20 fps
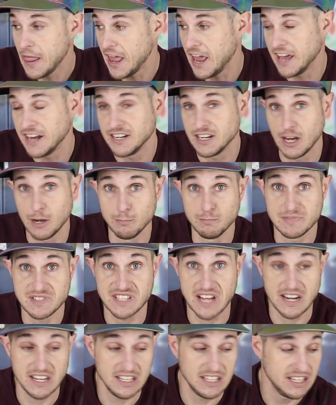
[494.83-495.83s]
And I'm
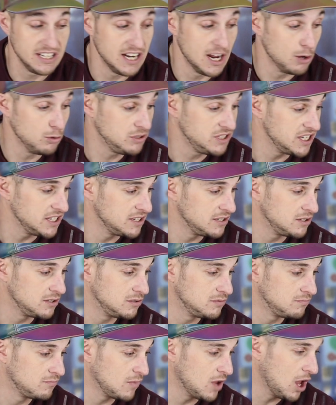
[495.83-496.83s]
sending it out,
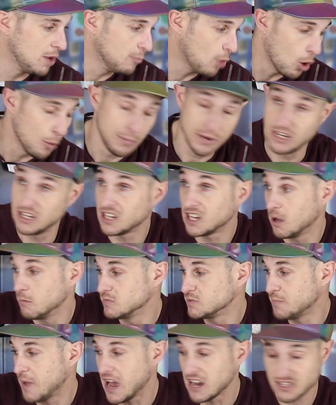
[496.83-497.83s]
and I'm hoping it
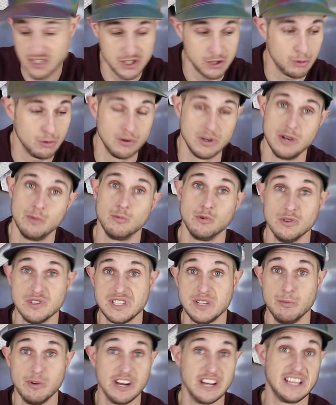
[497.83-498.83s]
comes back soon, and we'll
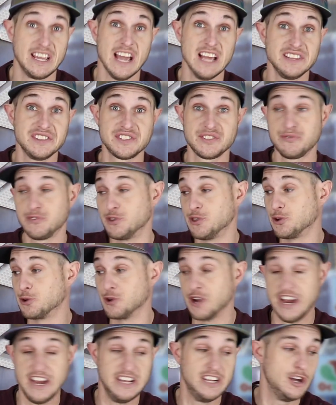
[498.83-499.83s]
see what it gets for the
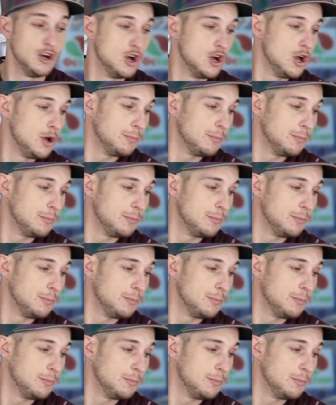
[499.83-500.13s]
grade.